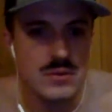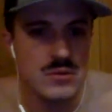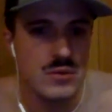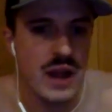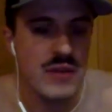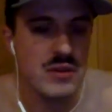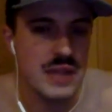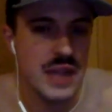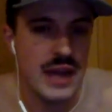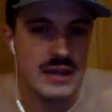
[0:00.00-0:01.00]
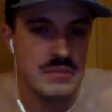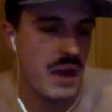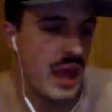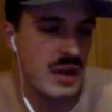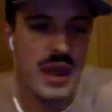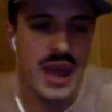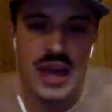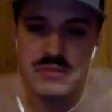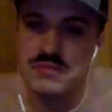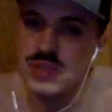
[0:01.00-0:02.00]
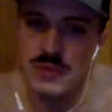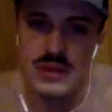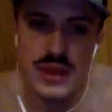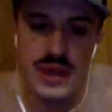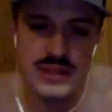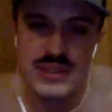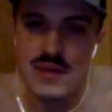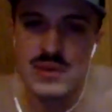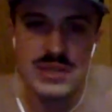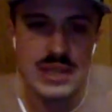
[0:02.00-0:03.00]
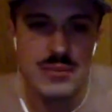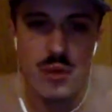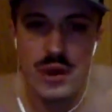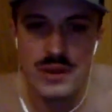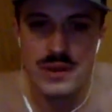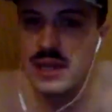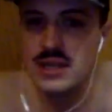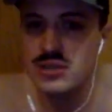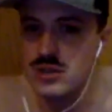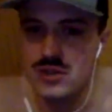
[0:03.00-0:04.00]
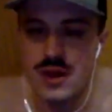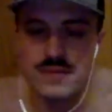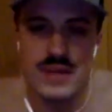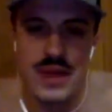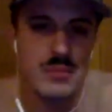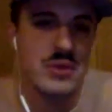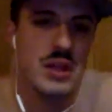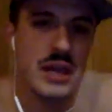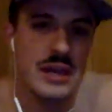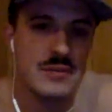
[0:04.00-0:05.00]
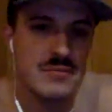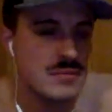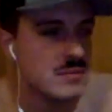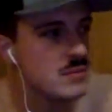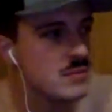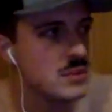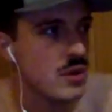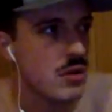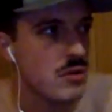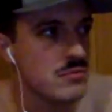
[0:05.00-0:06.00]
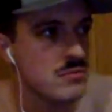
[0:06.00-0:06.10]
when I looked at it, Adam had something like a 17-point lead just off of that play. So